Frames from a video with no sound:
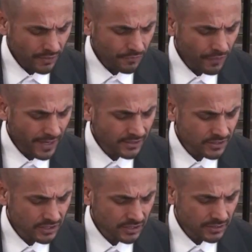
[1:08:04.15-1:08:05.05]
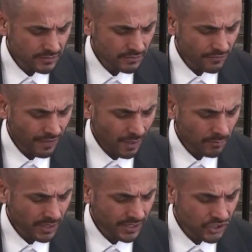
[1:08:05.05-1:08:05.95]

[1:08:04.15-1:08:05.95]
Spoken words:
that friends, family,